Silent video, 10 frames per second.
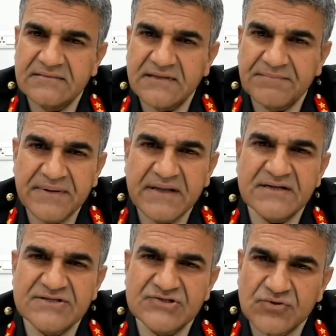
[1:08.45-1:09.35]
that being
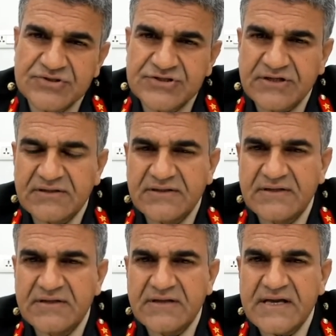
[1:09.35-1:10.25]
a soldier
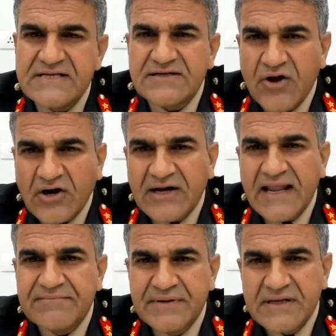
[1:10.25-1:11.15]
is a lot
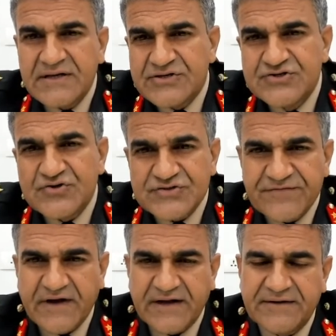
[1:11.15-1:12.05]
like being a
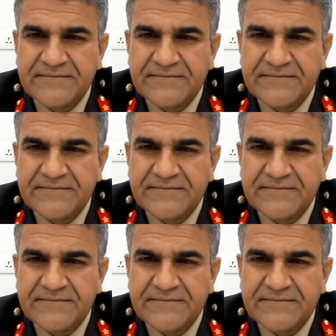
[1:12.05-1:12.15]
Josephite.